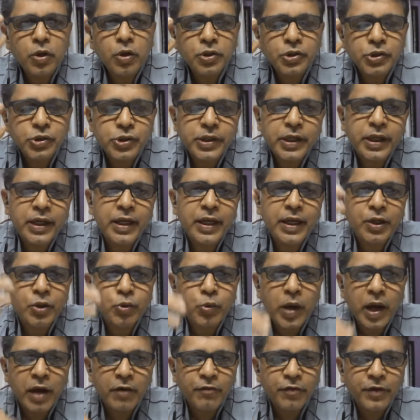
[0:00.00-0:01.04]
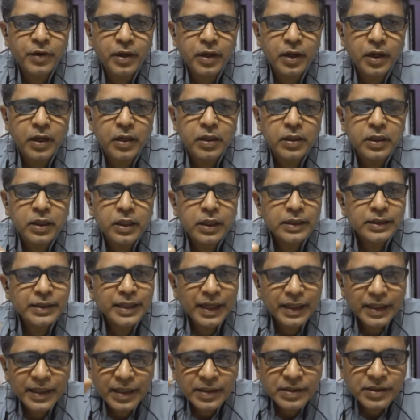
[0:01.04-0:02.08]
to Australia to Africa,
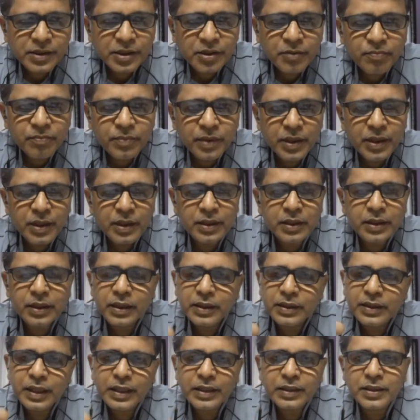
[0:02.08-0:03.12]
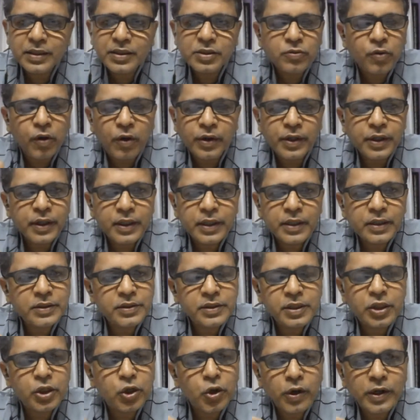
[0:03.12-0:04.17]
that doesn't mean that these
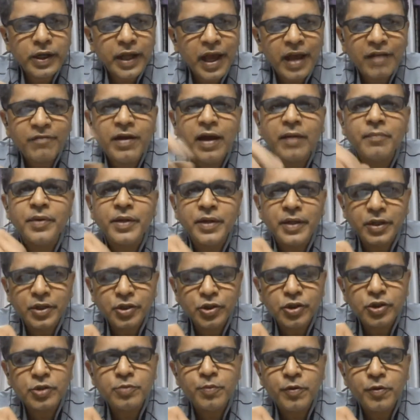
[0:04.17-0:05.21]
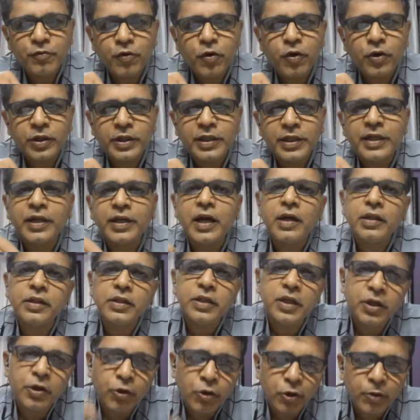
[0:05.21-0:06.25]
continents did not have habitations before the
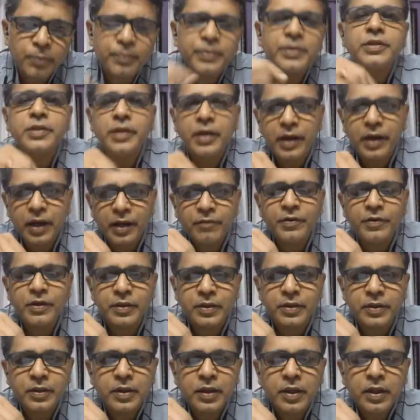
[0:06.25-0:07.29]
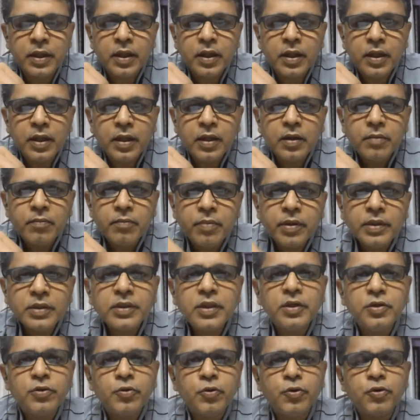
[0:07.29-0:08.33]
Europeans arrived here.
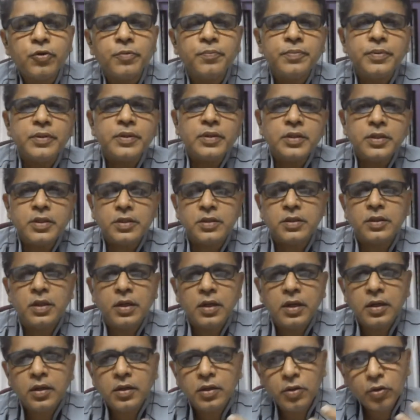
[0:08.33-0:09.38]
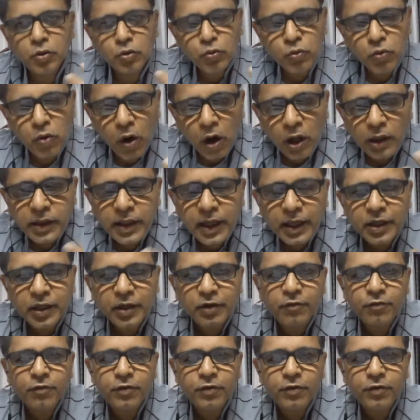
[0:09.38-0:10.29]
But the Europeans took all that